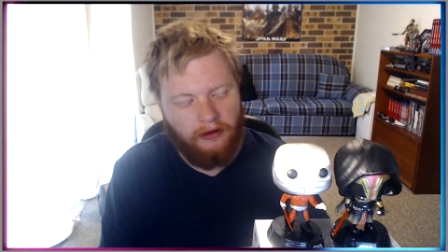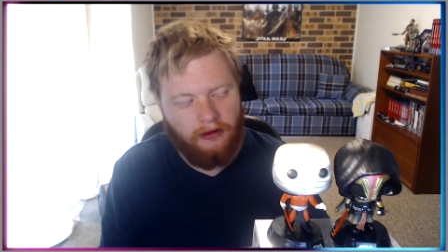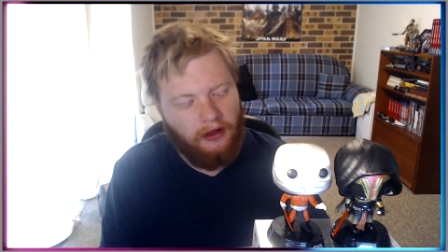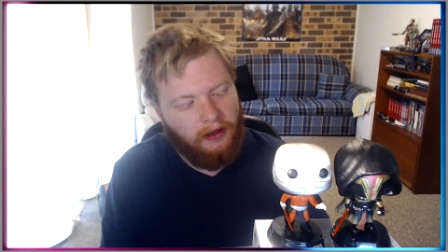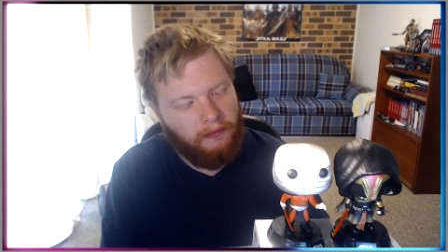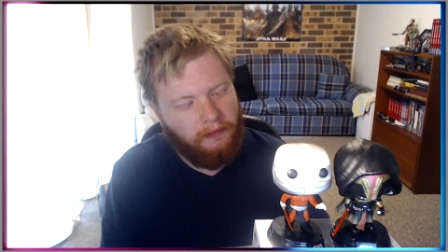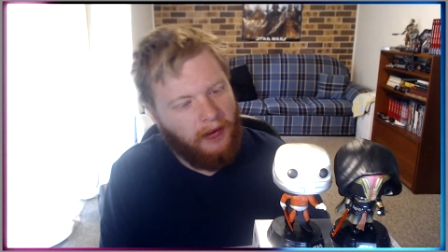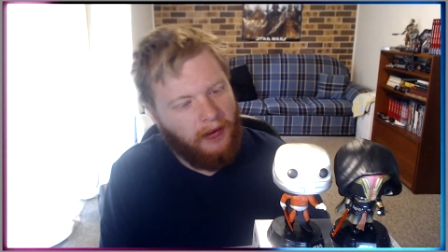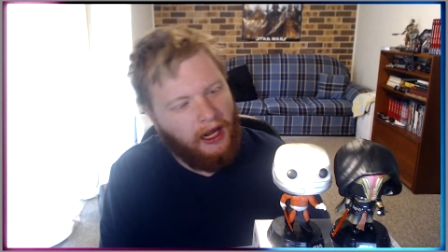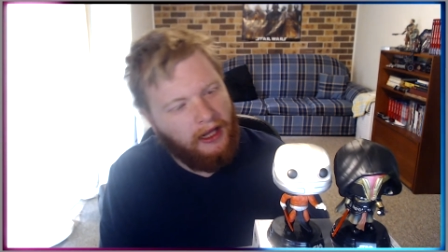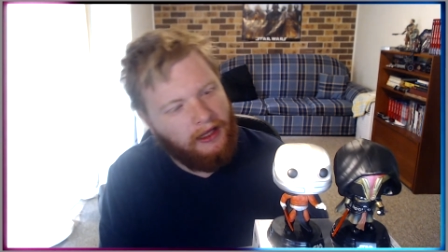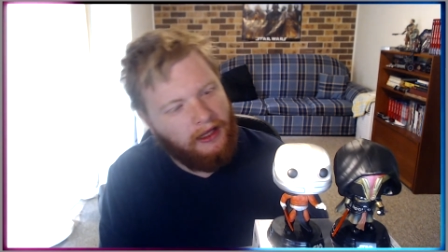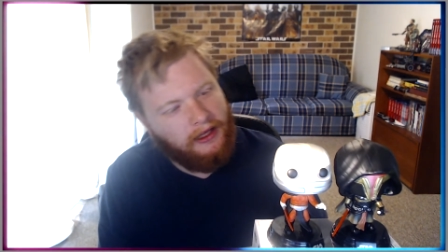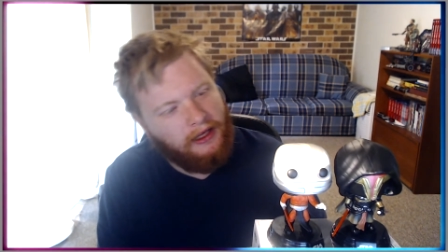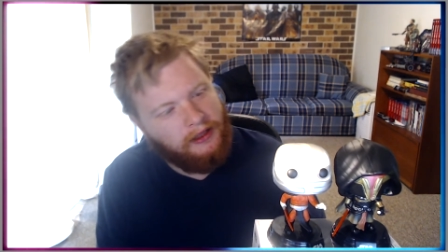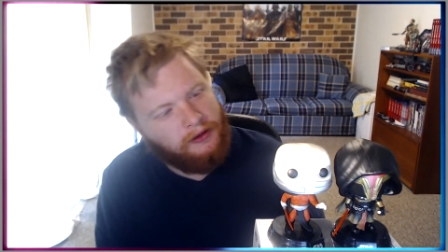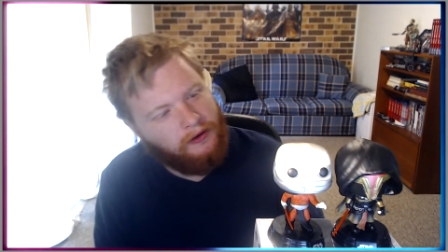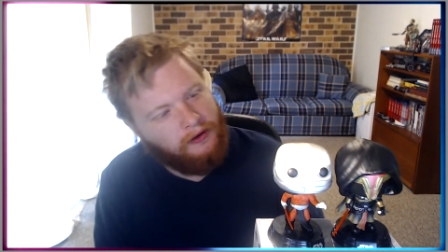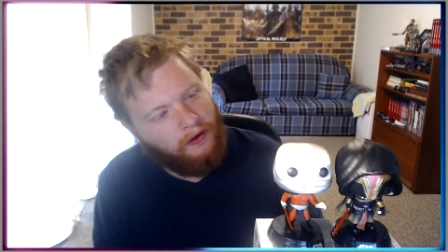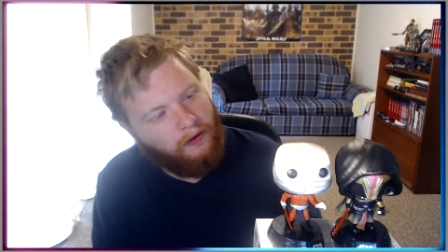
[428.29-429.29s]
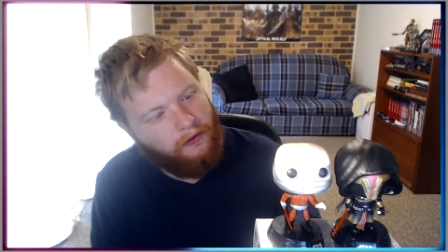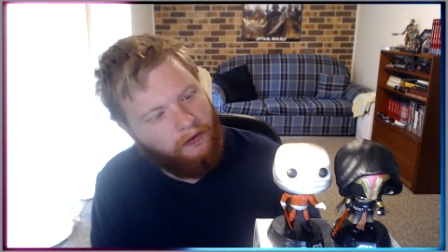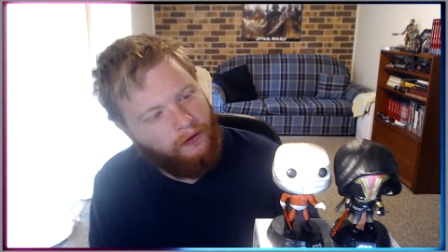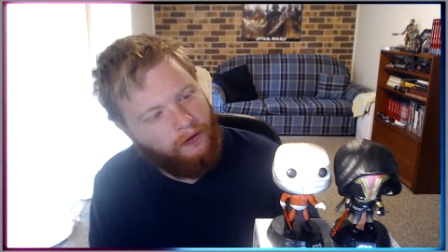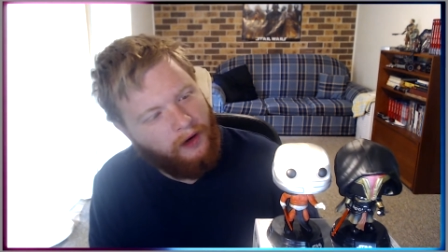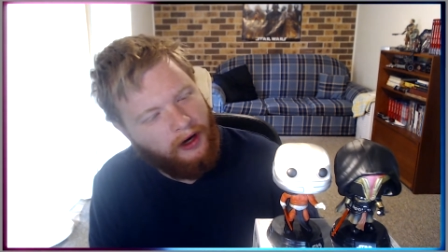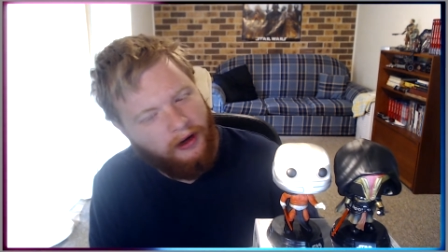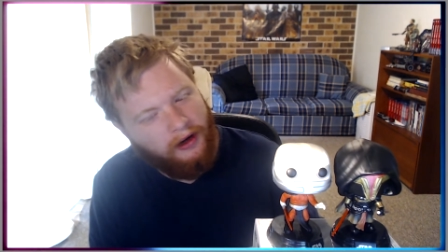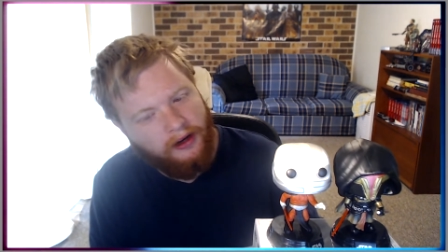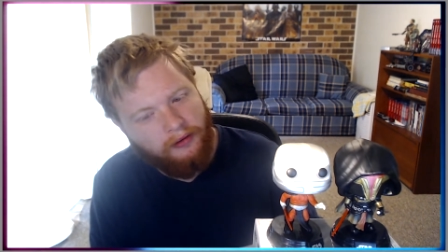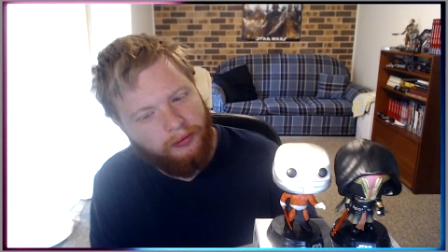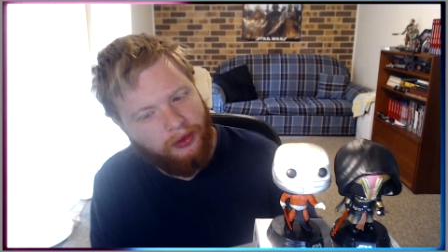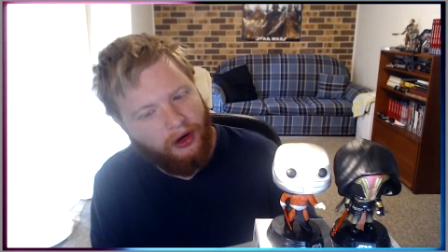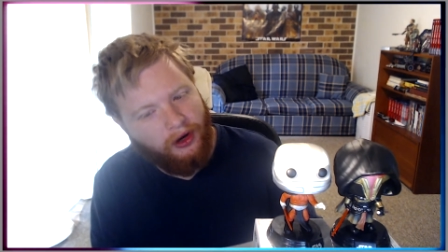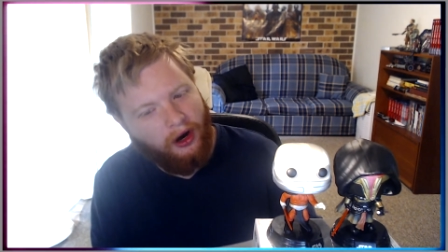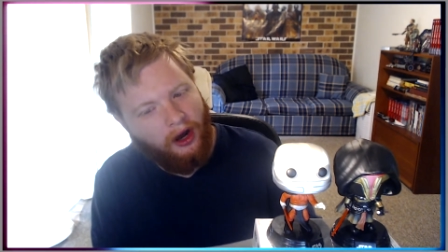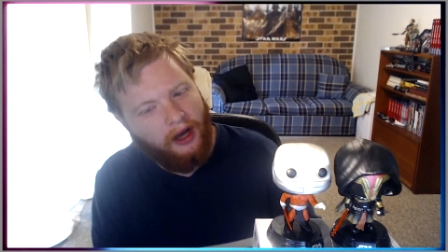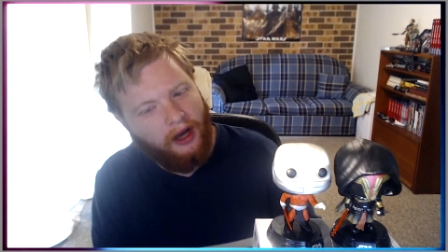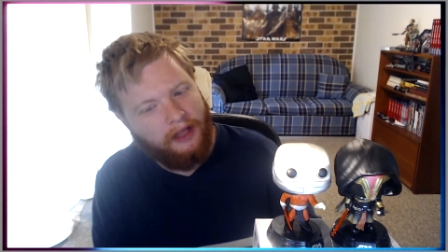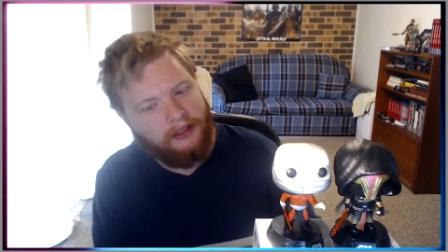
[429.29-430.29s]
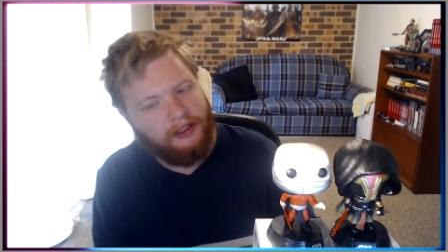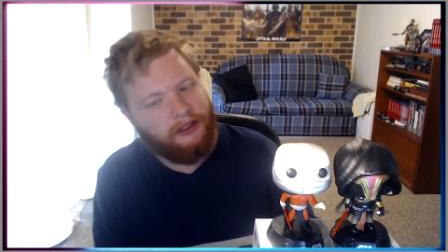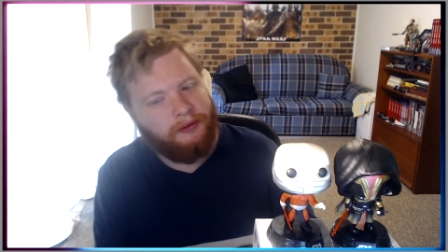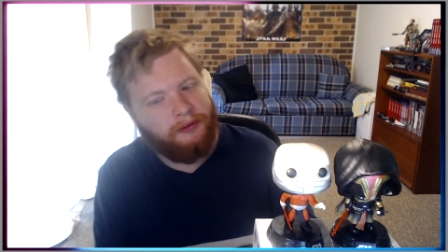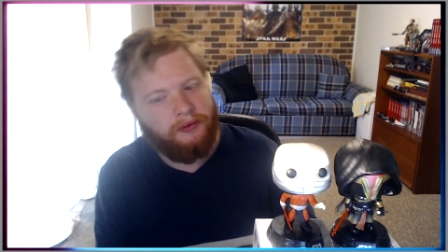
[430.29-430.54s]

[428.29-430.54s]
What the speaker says: Malak is very bright just